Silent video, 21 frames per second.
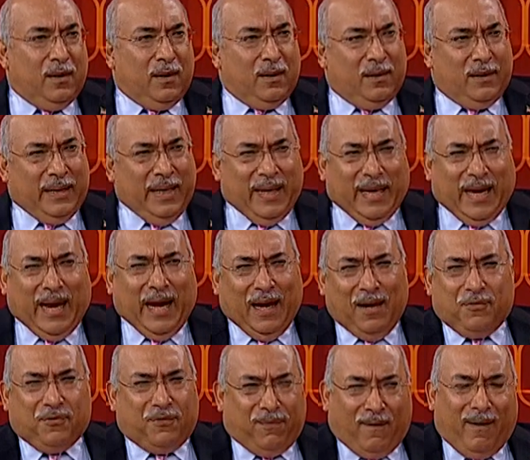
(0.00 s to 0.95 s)
they
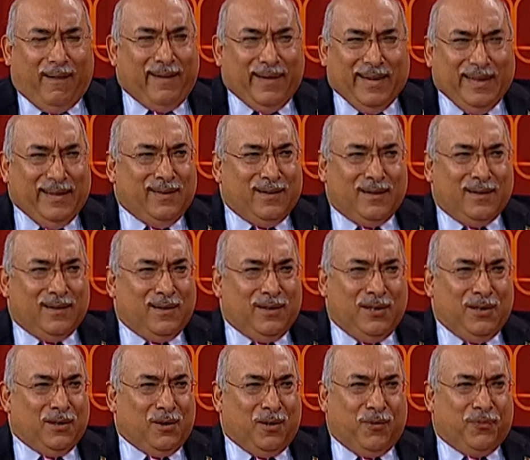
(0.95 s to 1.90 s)
can't find,
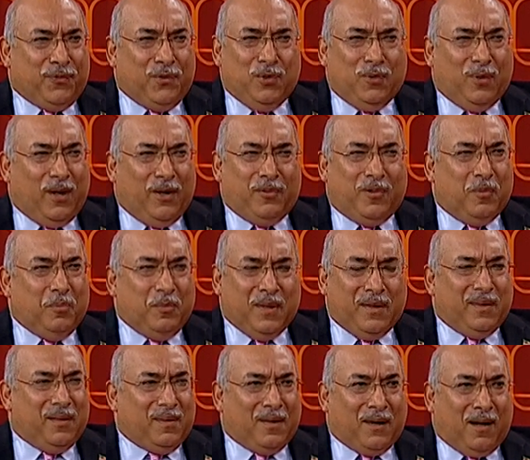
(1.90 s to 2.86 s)
a few $100
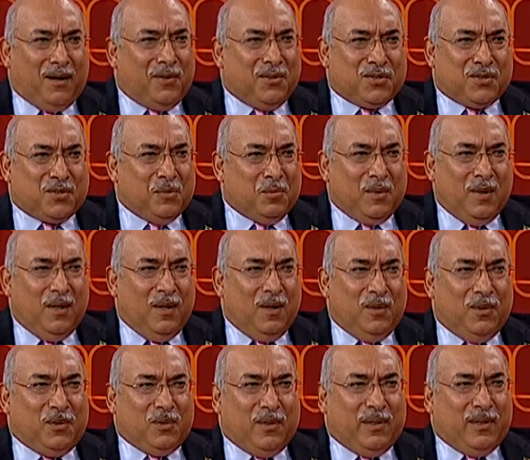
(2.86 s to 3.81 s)
million
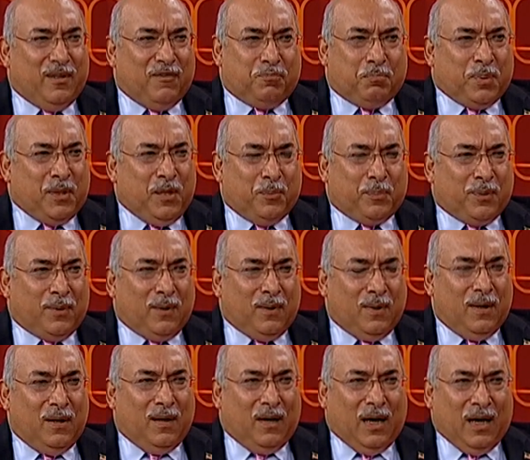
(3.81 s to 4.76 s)
to give
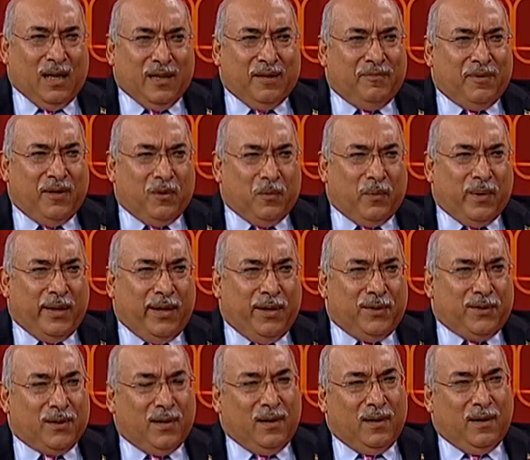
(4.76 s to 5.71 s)
people a living
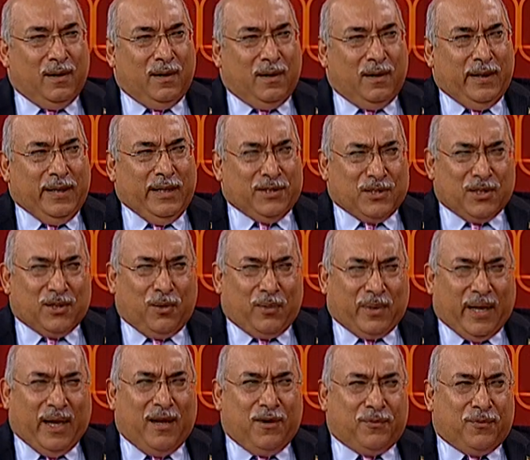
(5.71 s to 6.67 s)
wage. Is it
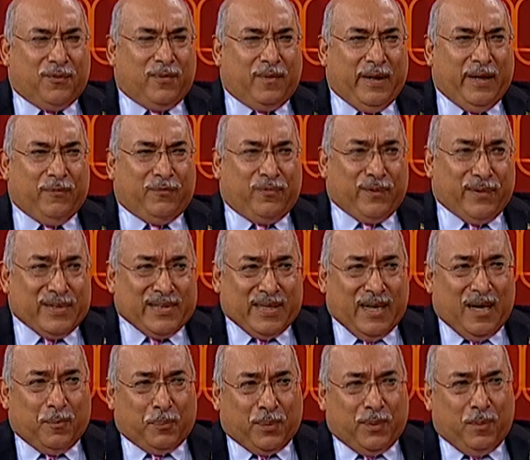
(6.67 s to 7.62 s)
okay for
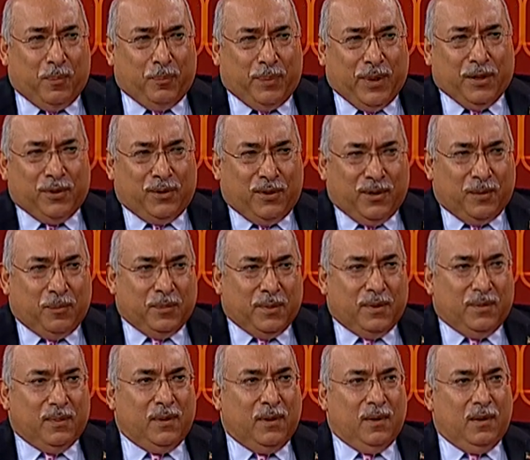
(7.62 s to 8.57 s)
example, Bud
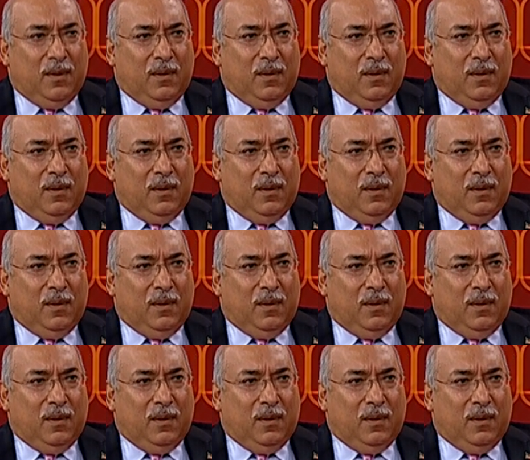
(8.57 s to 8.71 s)
Goodman,